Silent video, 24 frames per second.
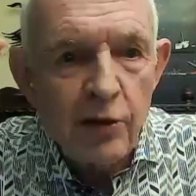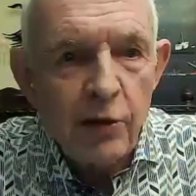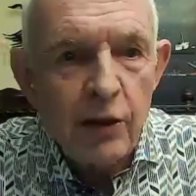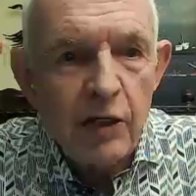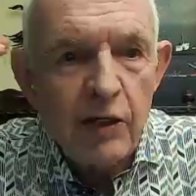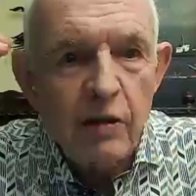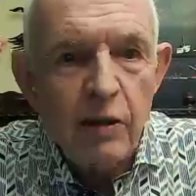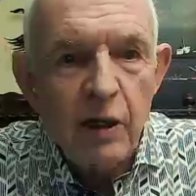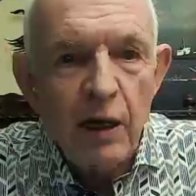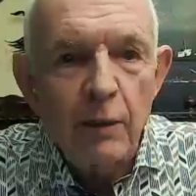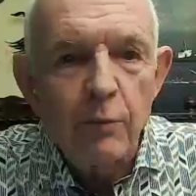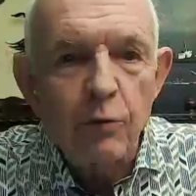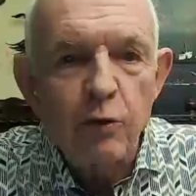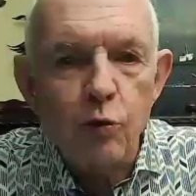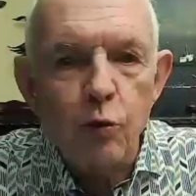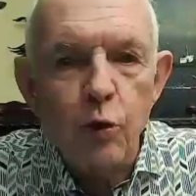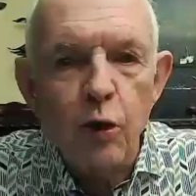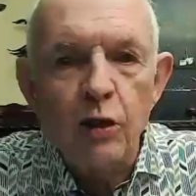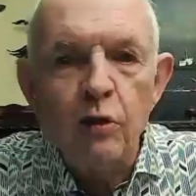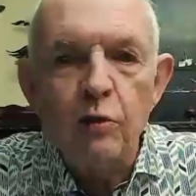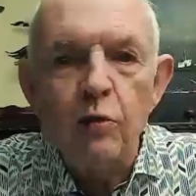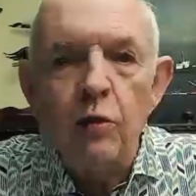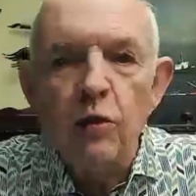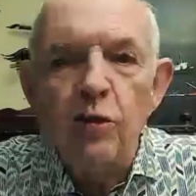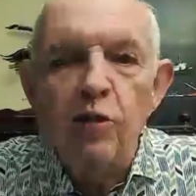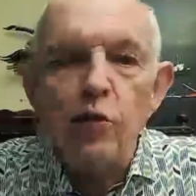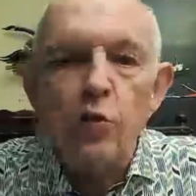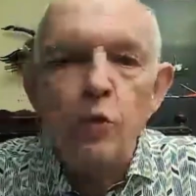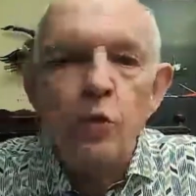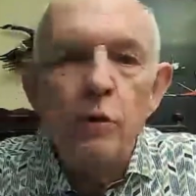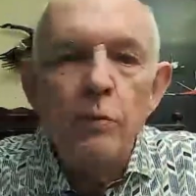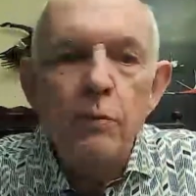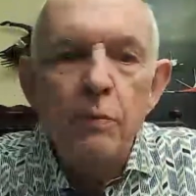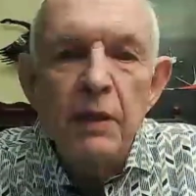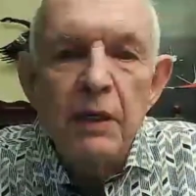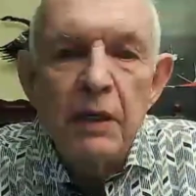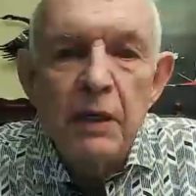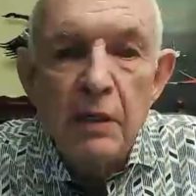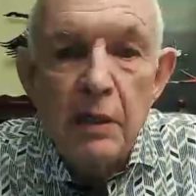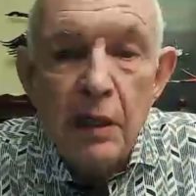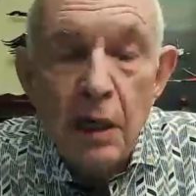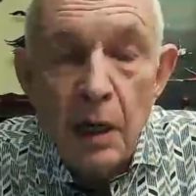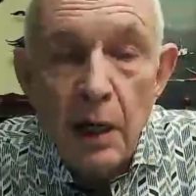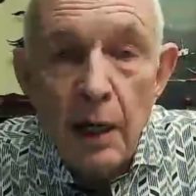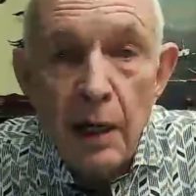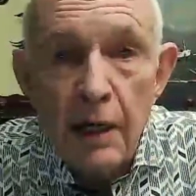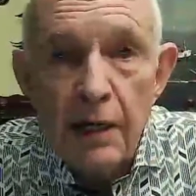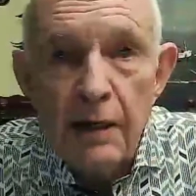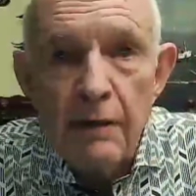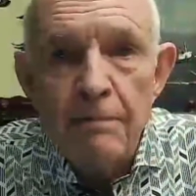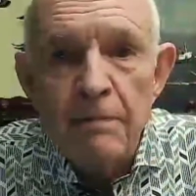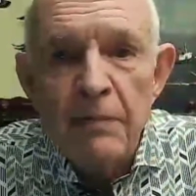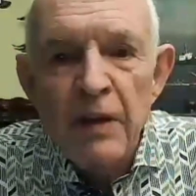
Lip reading: times book, which would be tied